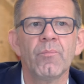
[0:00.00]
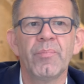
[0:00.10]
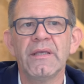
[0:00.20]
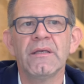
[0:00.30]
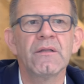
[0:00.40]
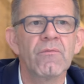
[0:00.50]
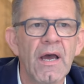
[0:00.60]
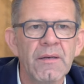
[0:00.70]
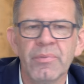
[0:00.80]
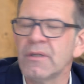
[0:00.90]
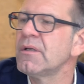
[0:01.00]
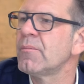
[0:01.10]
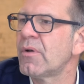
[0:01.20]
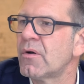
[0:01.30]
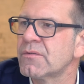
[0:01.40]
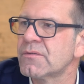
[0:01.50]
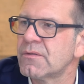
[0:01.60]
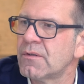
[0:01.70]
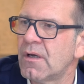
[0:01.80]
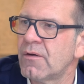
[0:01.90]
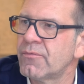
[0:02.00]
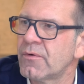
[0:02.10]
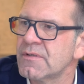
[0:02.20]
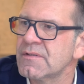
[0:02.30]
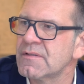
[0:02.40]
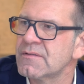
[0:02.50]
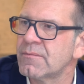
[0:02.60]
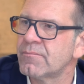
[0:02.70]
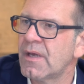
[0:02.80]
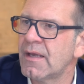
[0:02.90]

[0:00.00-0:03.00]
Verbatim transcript: picking the right building blocks mm. uh, for the system.